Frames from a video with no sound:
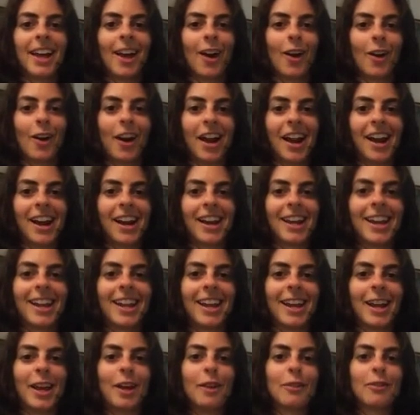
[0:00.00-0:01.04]
Okay,
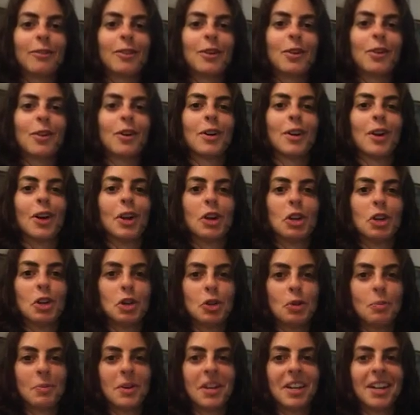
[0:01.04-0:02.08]
if you're a
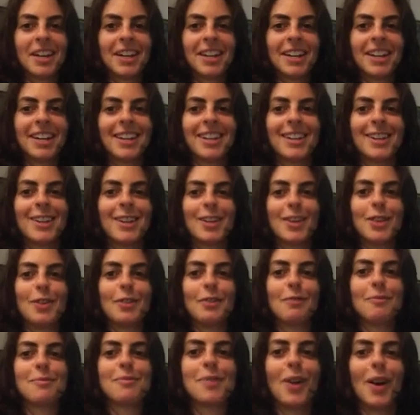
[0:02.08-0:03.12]
human,
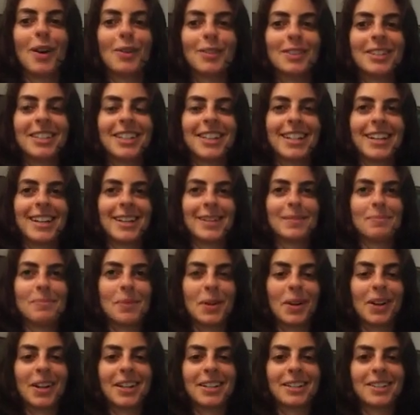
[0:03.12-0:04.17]
you've probably
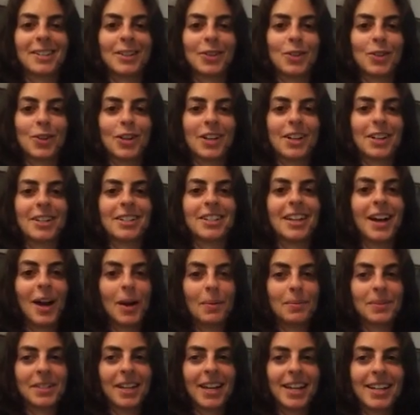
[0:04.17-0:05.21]
experienced the trigger to
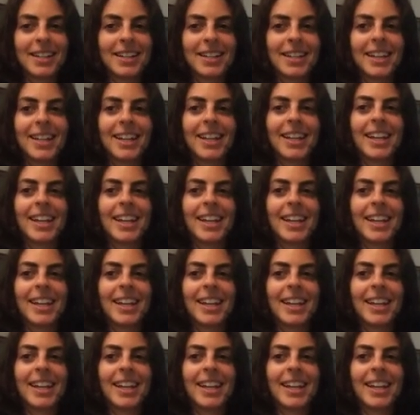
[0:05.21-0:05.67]
upset.